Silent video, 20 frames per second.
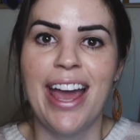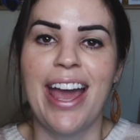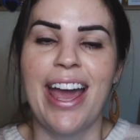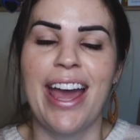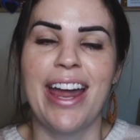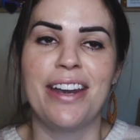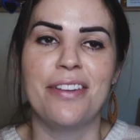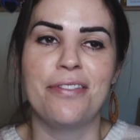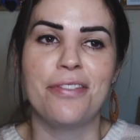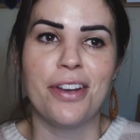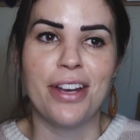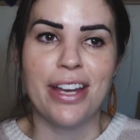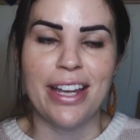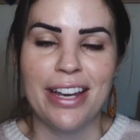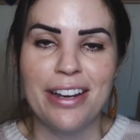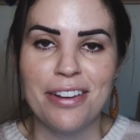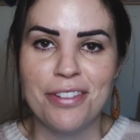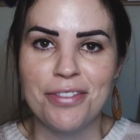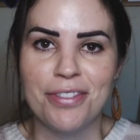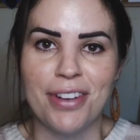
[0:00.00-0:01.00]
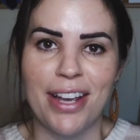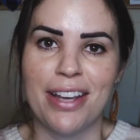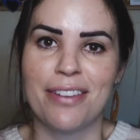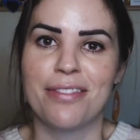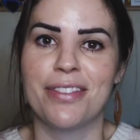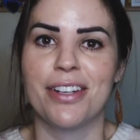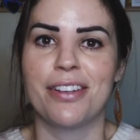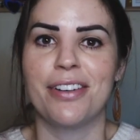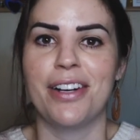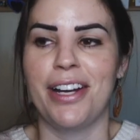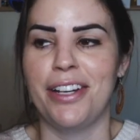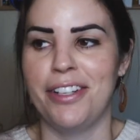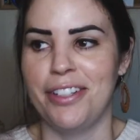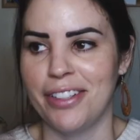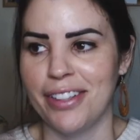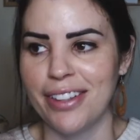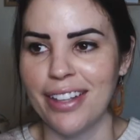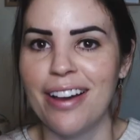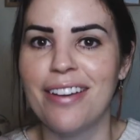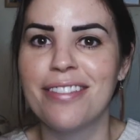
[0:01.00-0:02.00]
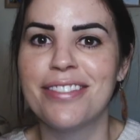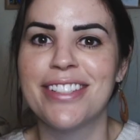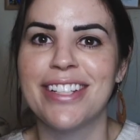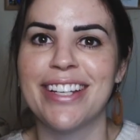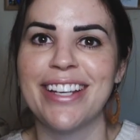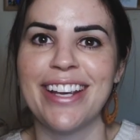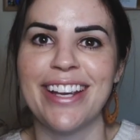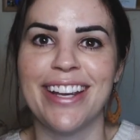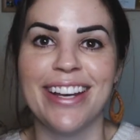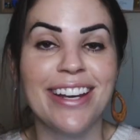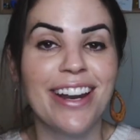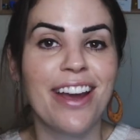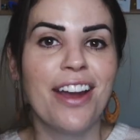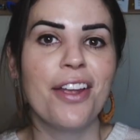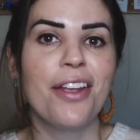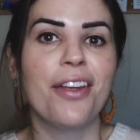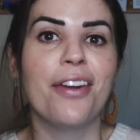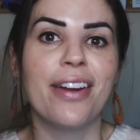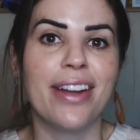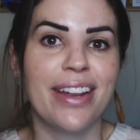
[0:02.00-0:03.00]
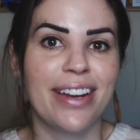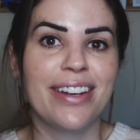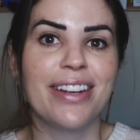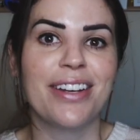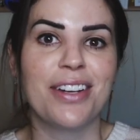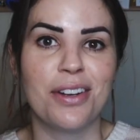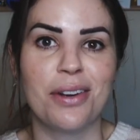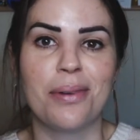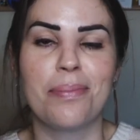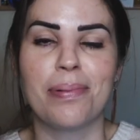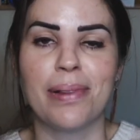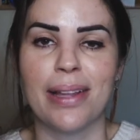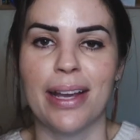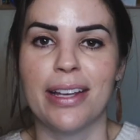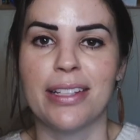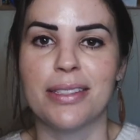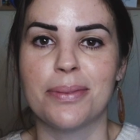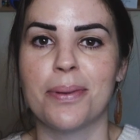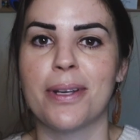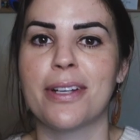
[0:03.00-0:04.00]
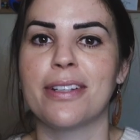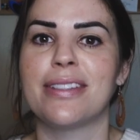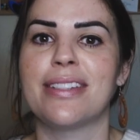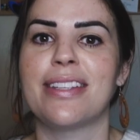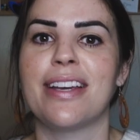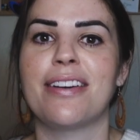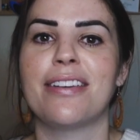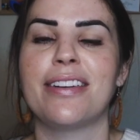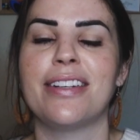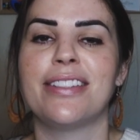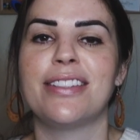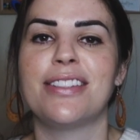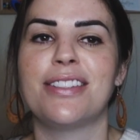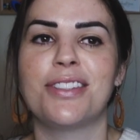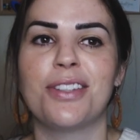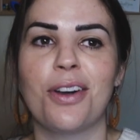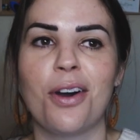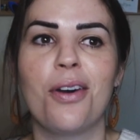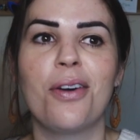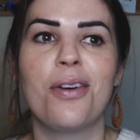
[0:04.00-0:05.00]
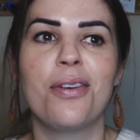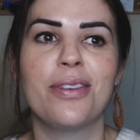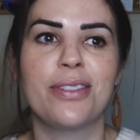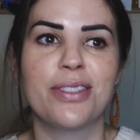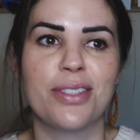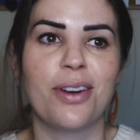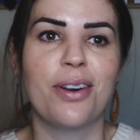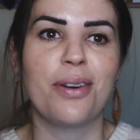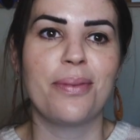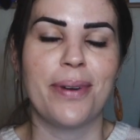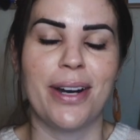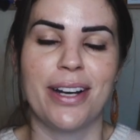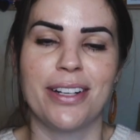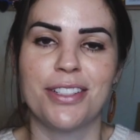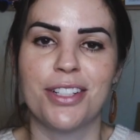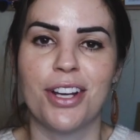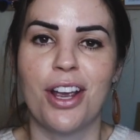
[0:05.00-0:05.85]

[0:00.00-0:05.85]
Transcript: And if you're in Fayetteville and you love to eat, you're in a good place, because there is so, so much